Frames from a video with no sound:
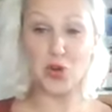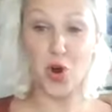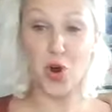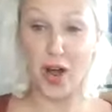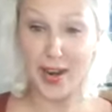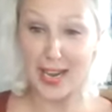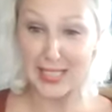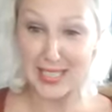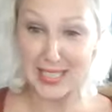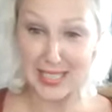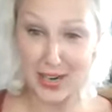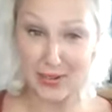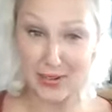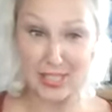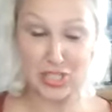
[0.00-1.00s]
You can't
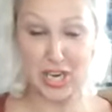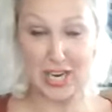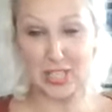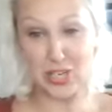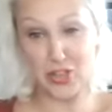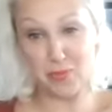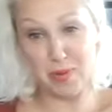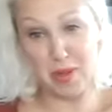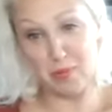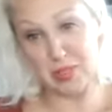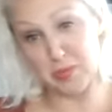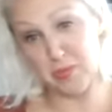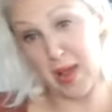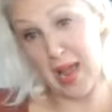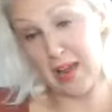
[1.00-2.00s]
necessarily change other
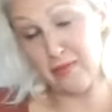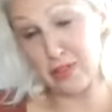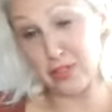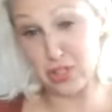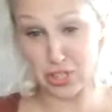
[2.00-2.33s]
people's behaviors.